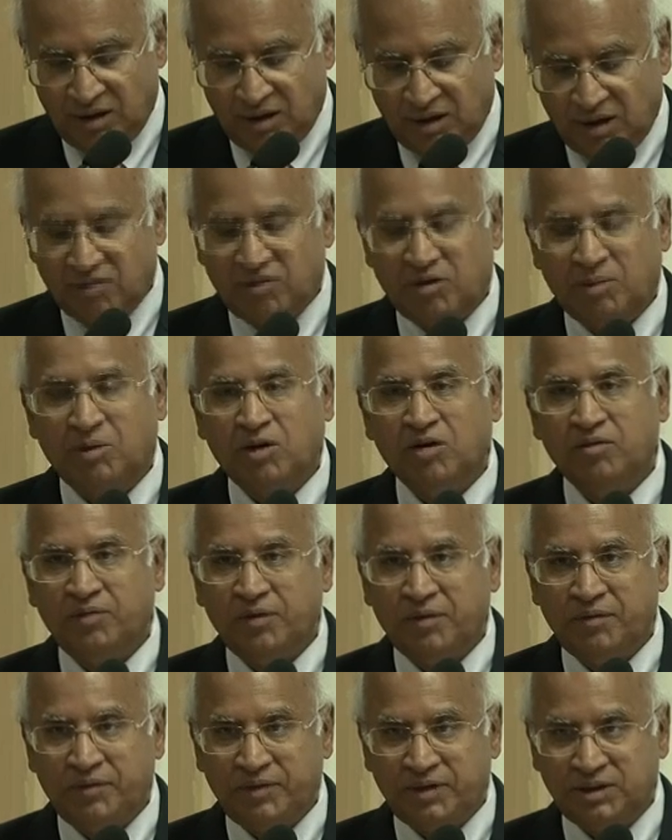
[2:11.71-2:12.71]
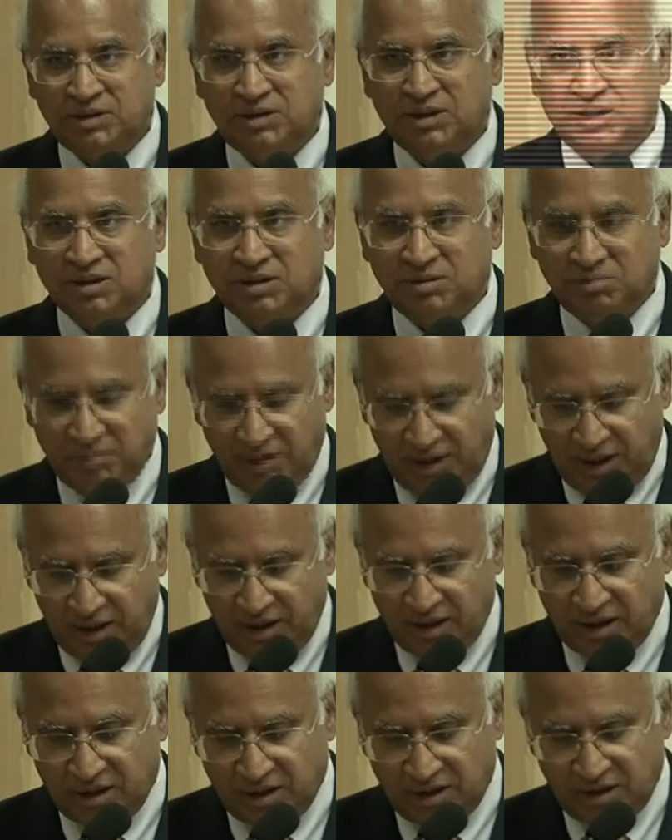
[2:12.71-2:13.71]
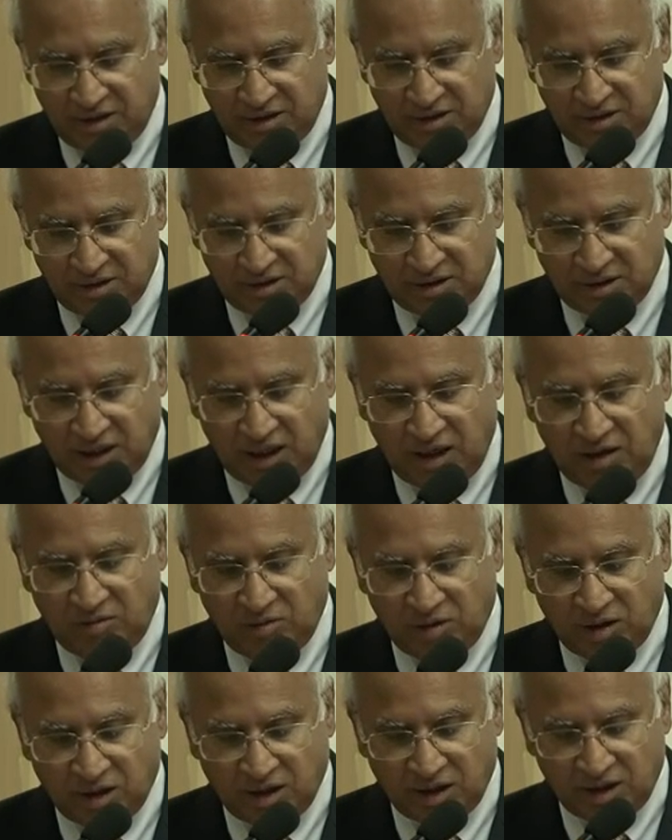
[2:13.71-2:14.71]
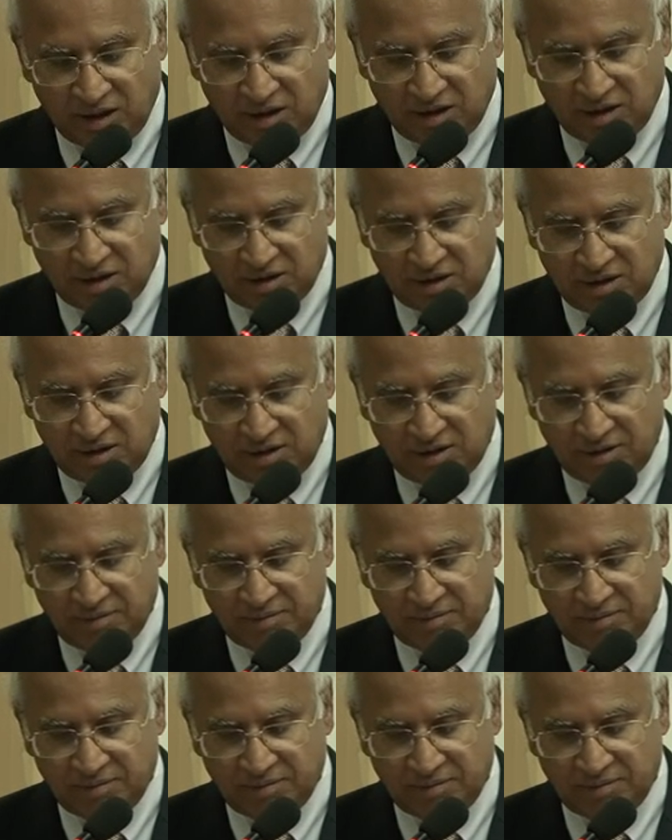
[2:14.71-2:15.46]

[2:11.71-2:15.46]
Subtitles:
of about 56 million skilled workers